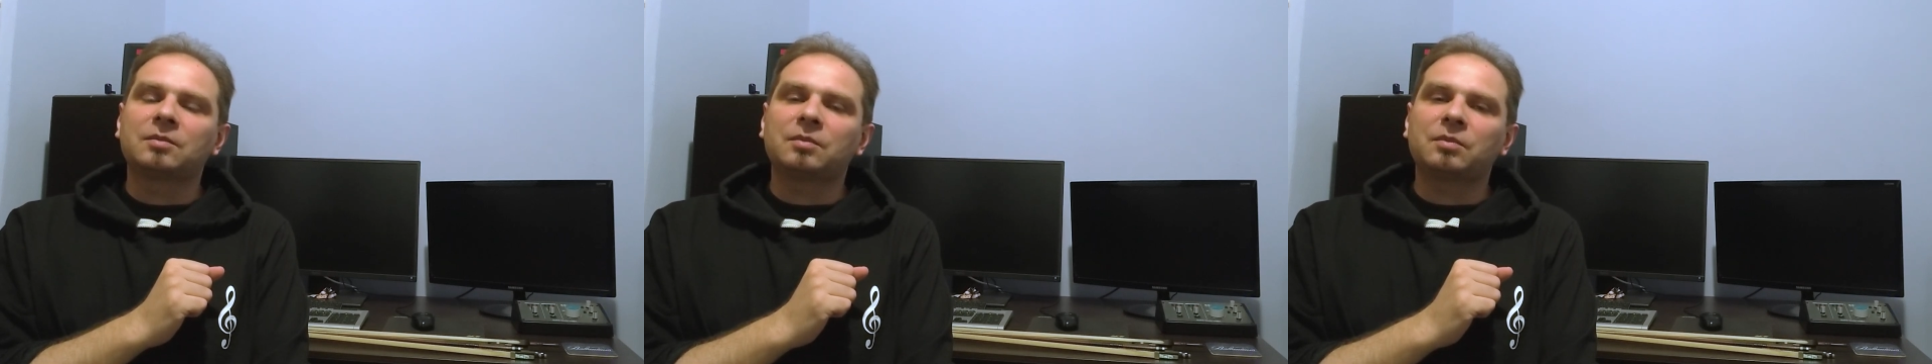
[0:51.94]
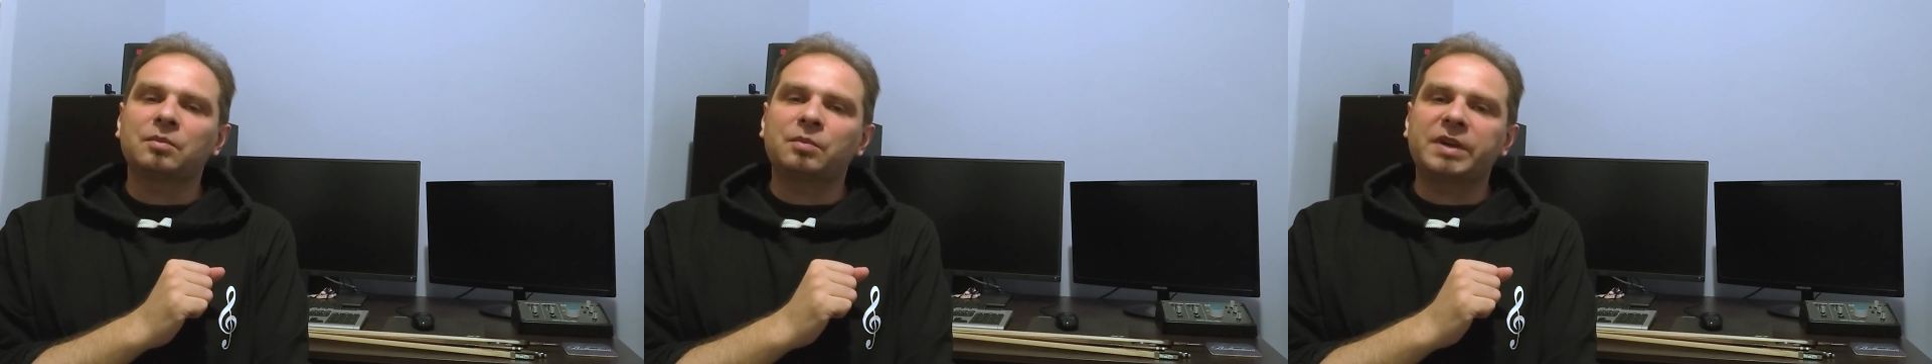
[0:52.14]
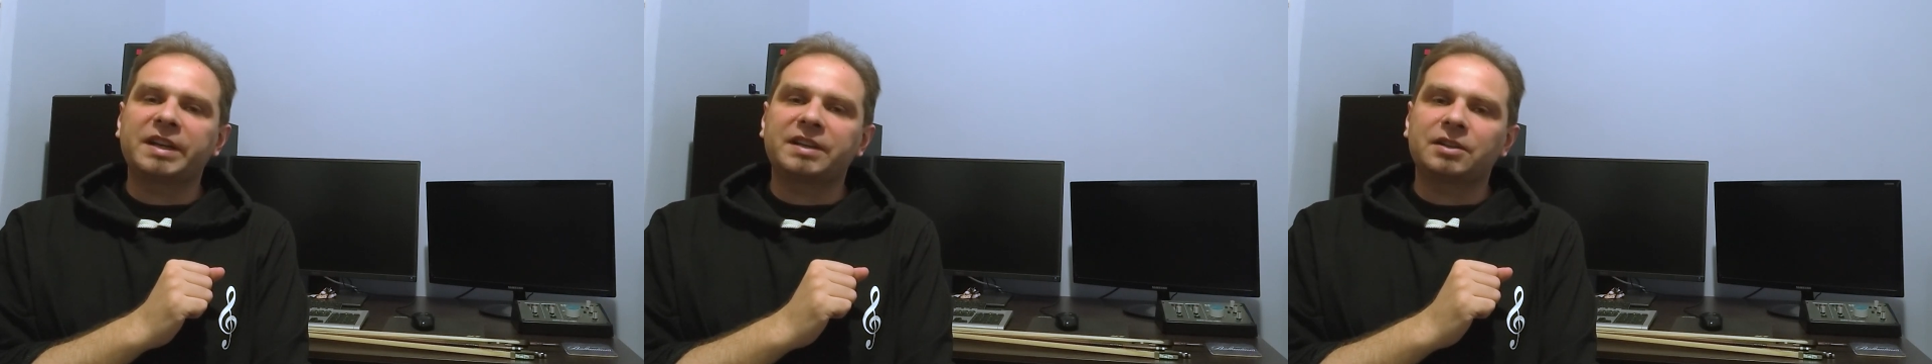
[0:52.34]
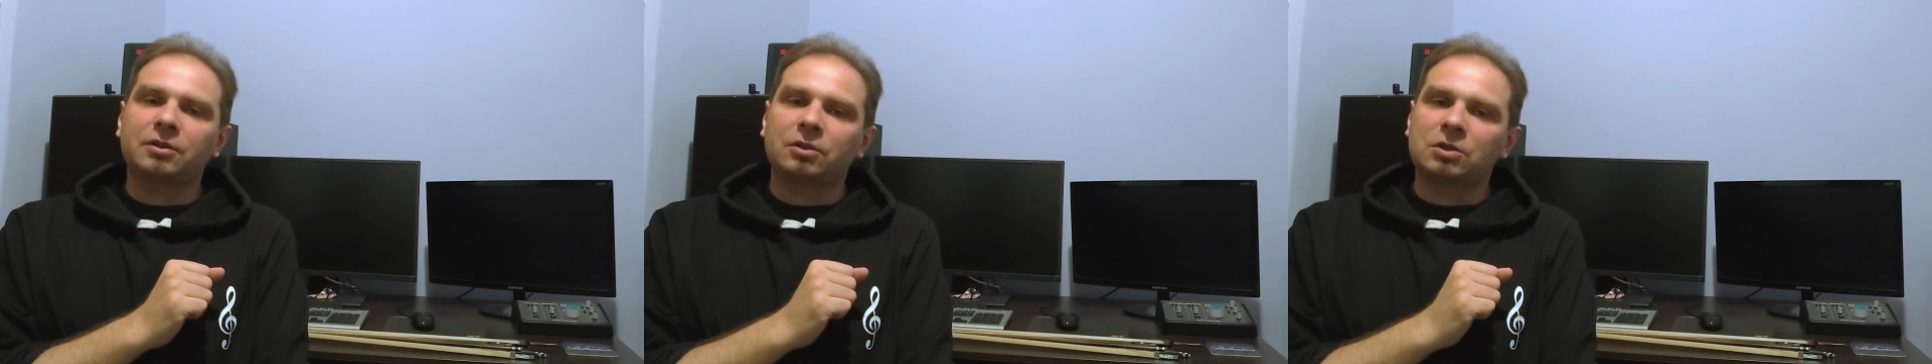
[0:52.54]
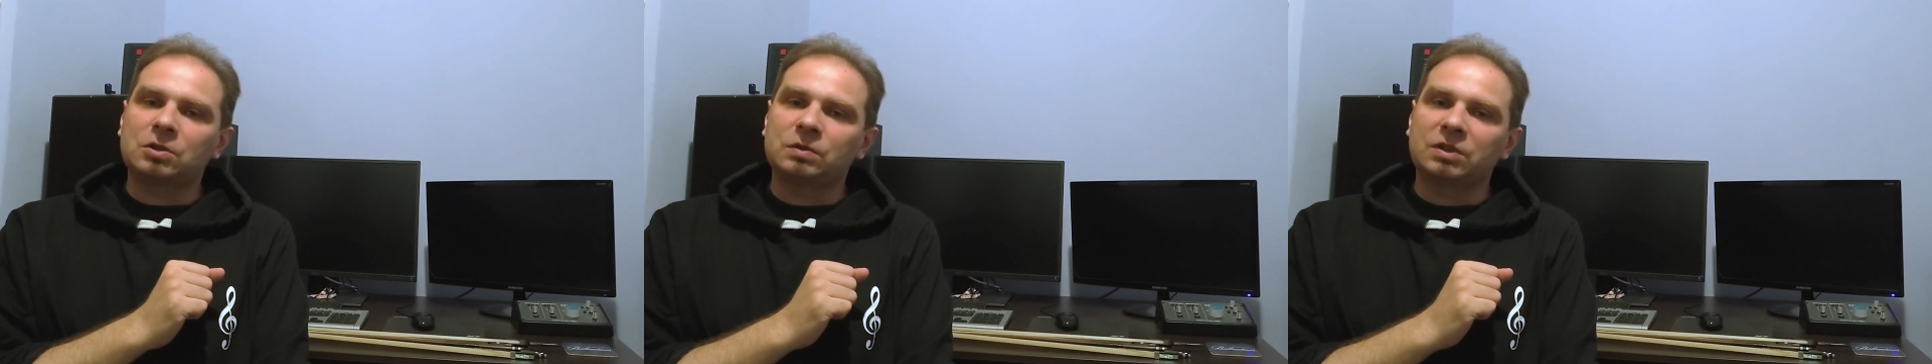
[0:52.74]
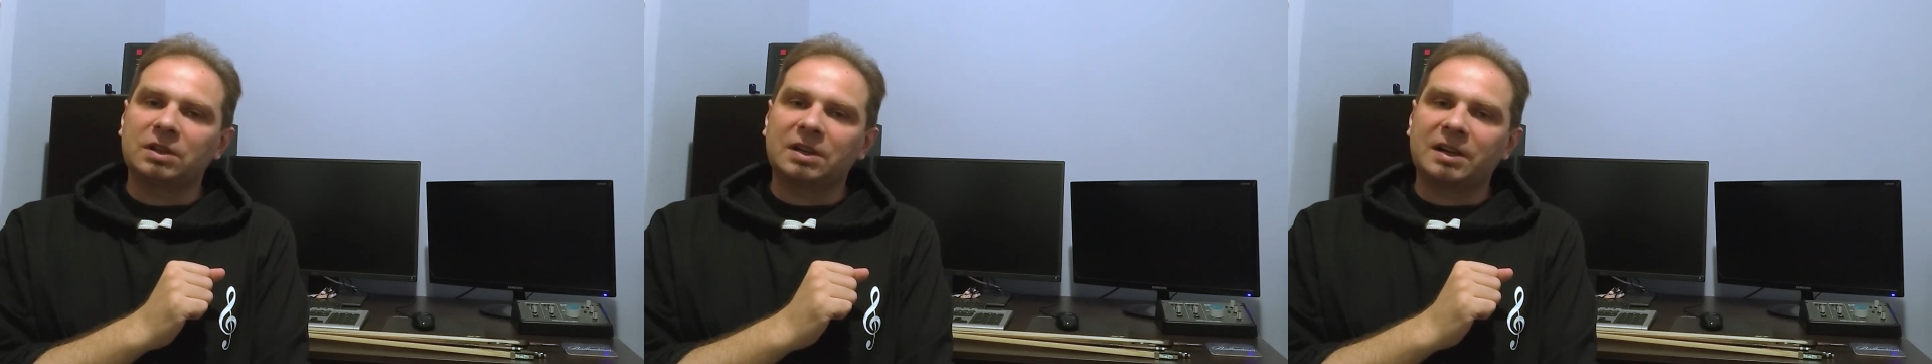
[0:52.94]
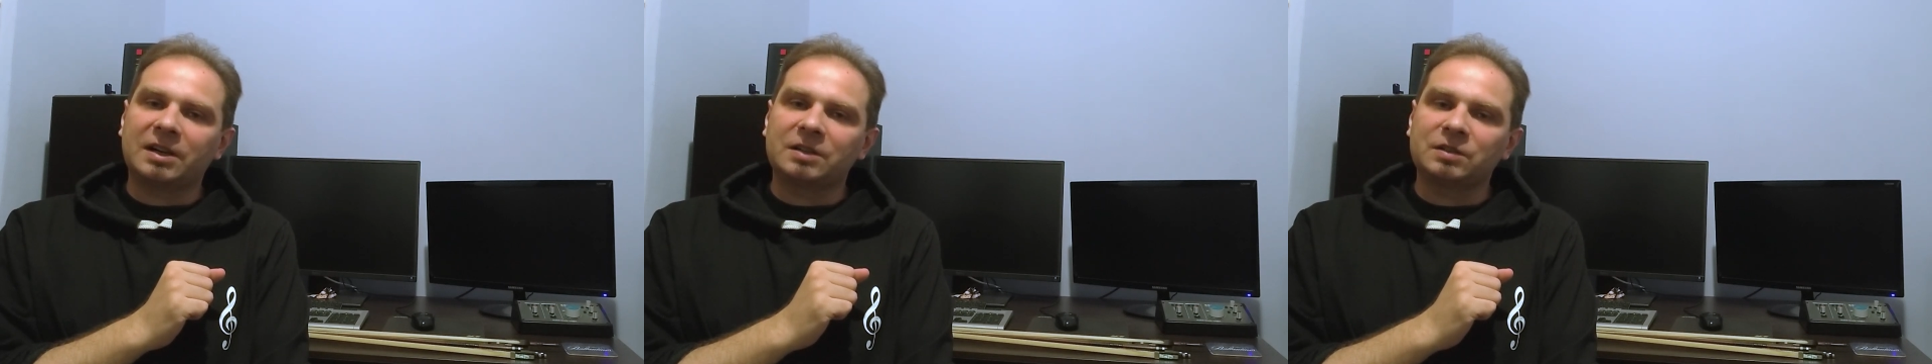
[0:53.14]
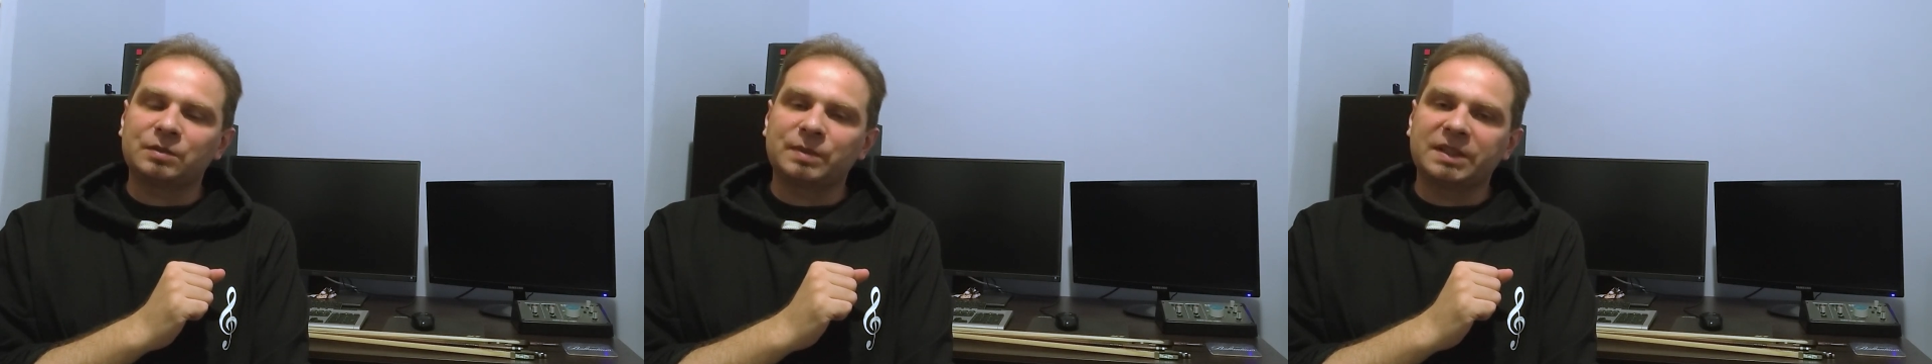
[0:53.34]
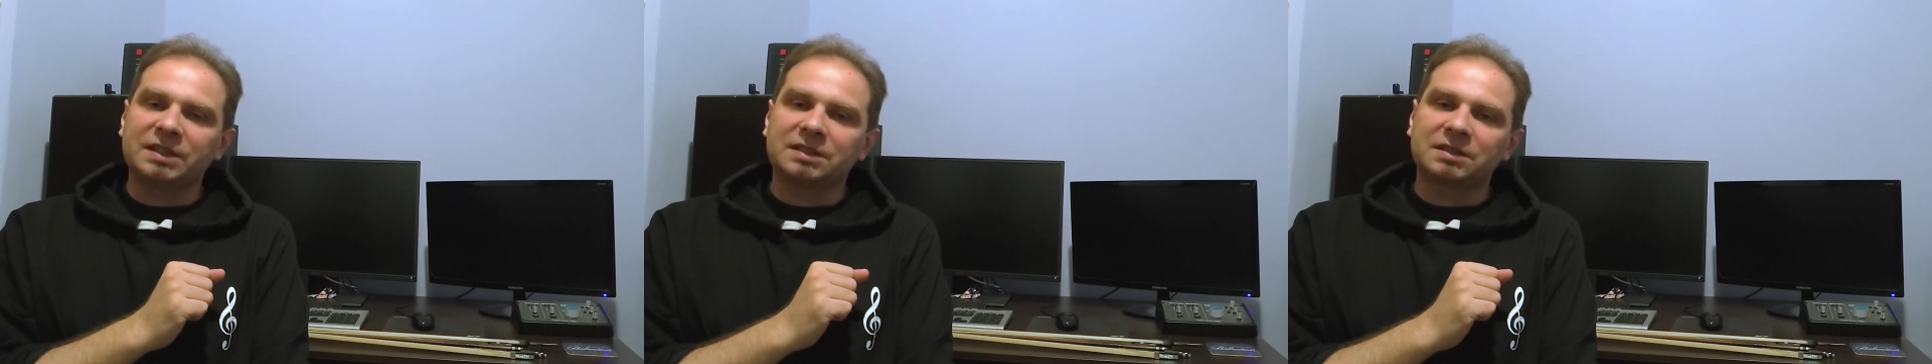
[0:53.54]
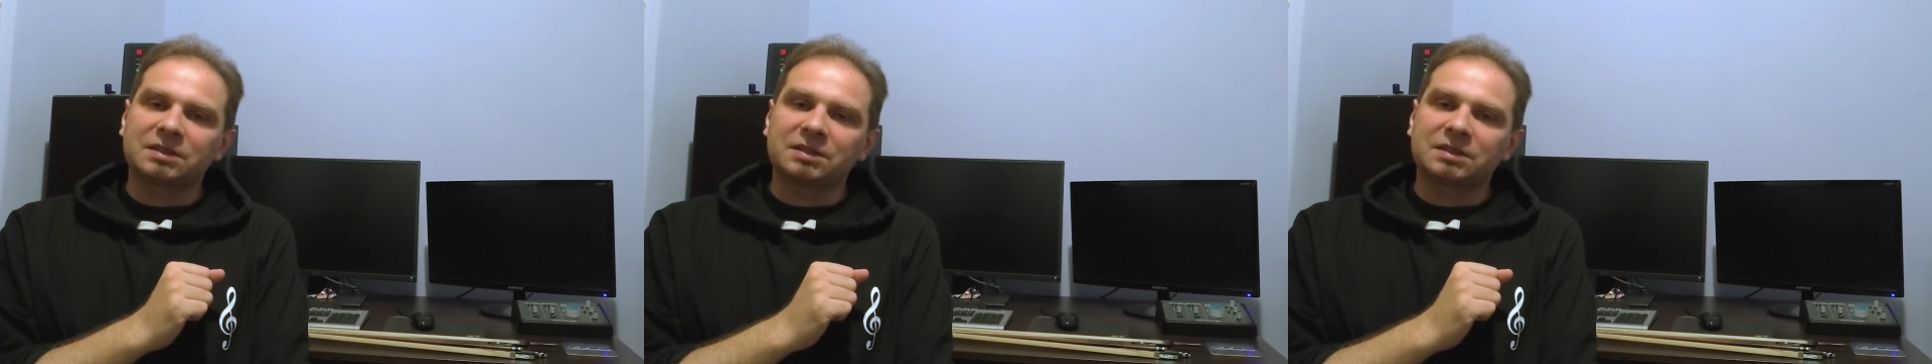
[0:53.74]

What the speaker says: make your own arrangements